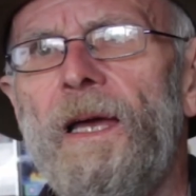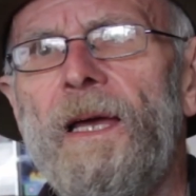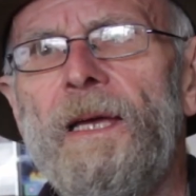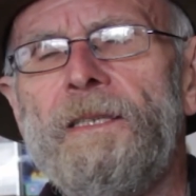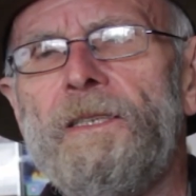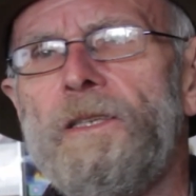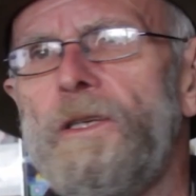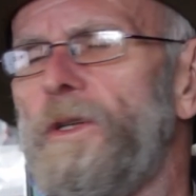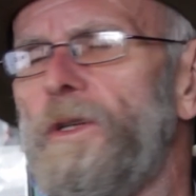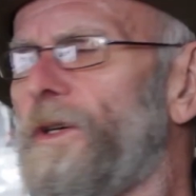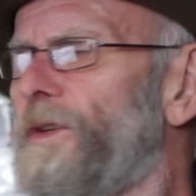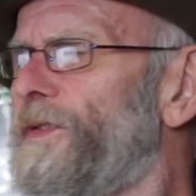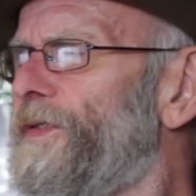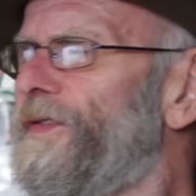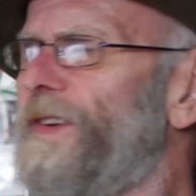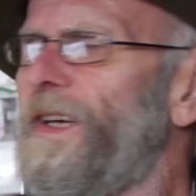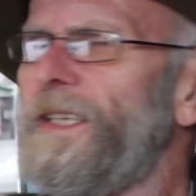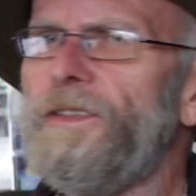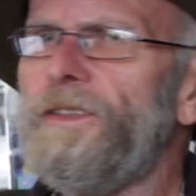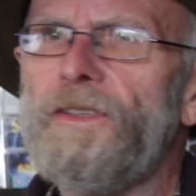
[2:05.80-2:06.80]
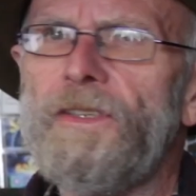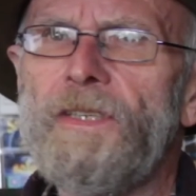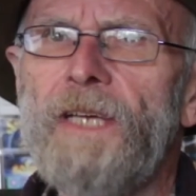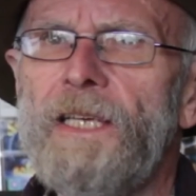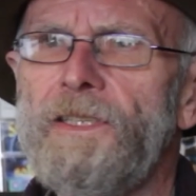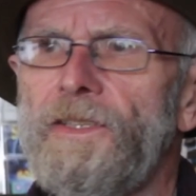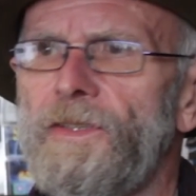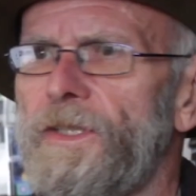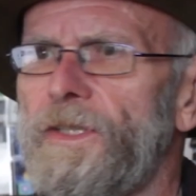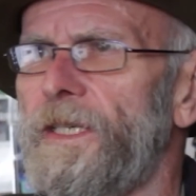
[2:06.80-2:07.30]
It looked
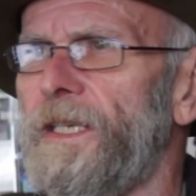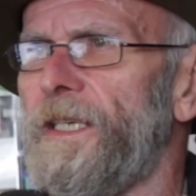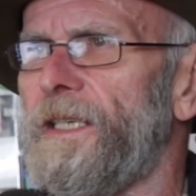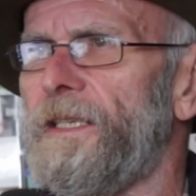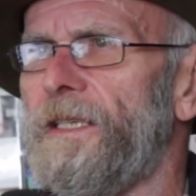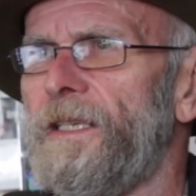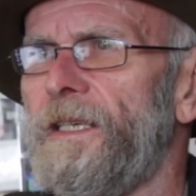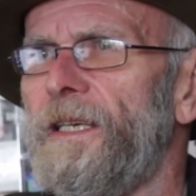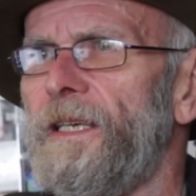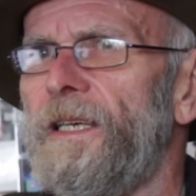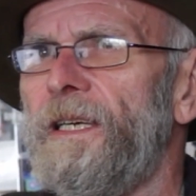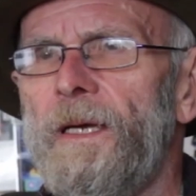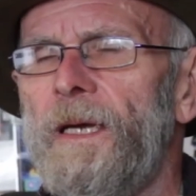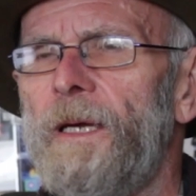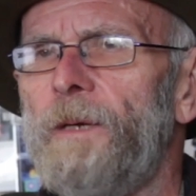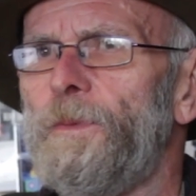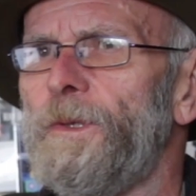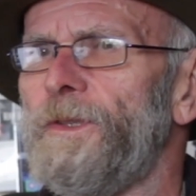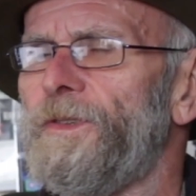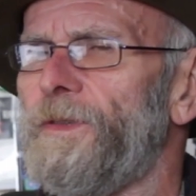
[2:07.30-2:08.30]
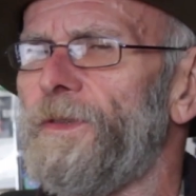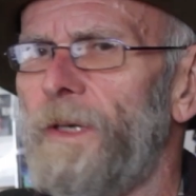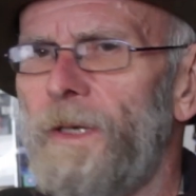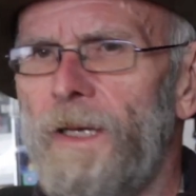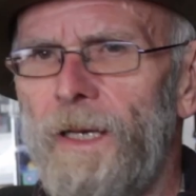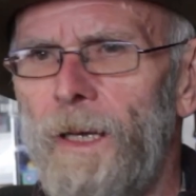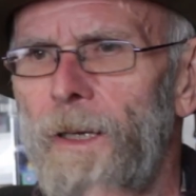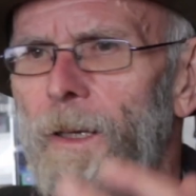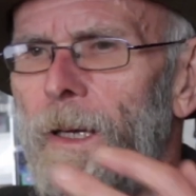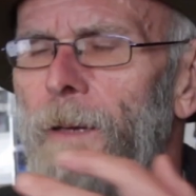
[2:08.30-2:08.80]
fantastic. It was
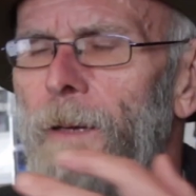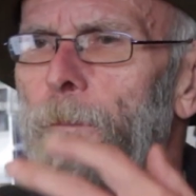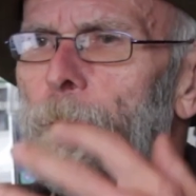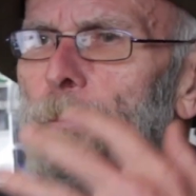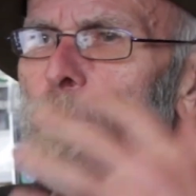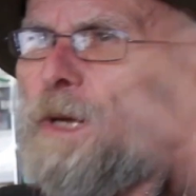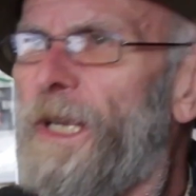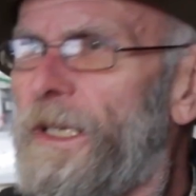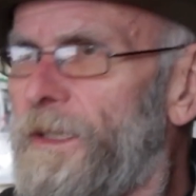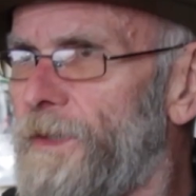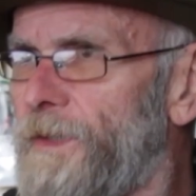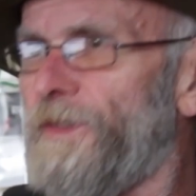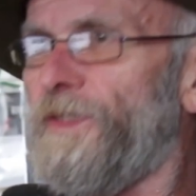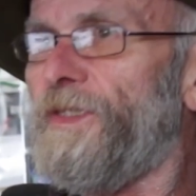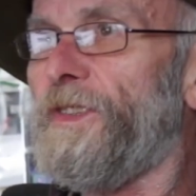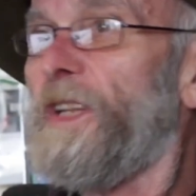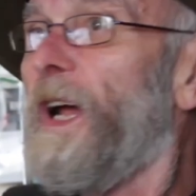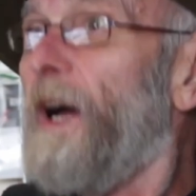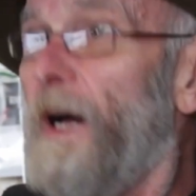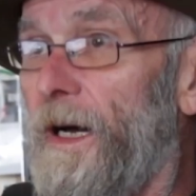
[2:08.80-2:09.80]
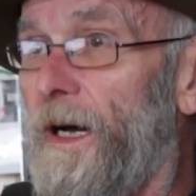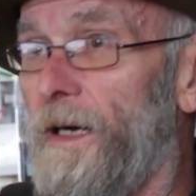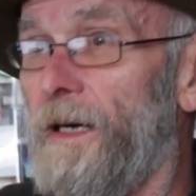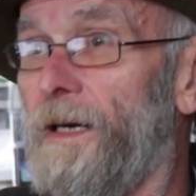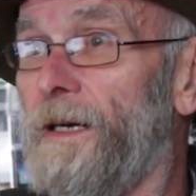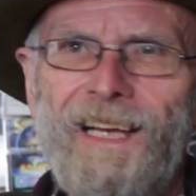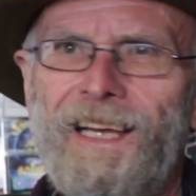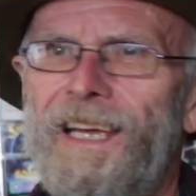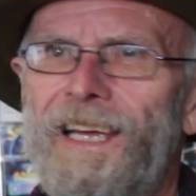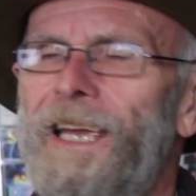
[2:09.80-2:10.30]
a big
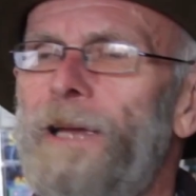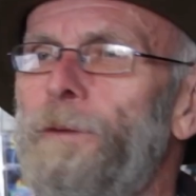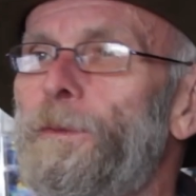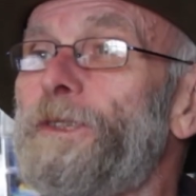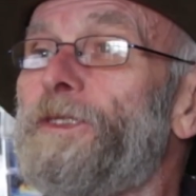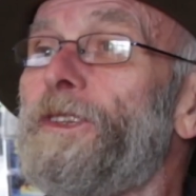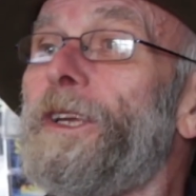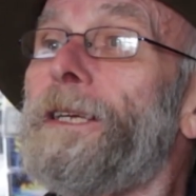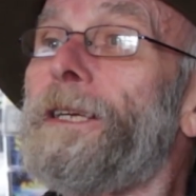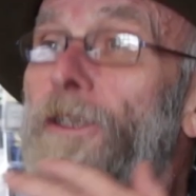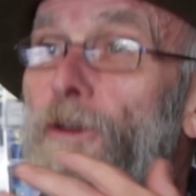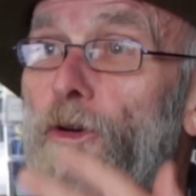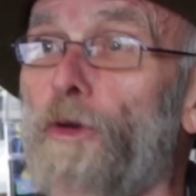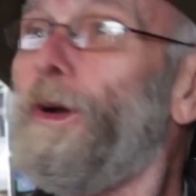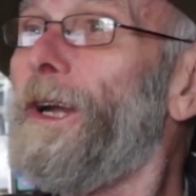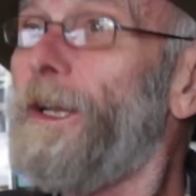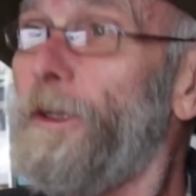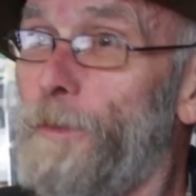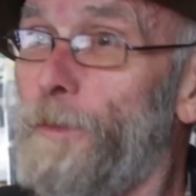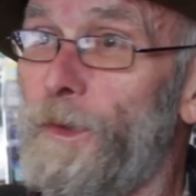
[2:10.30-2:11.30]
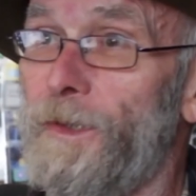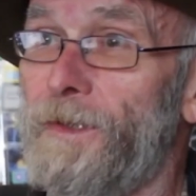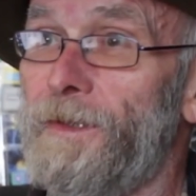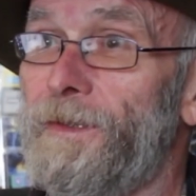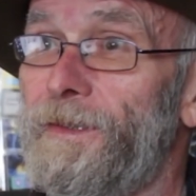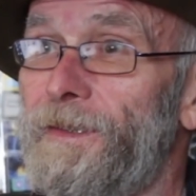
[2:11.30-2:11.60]
star. It was incredible.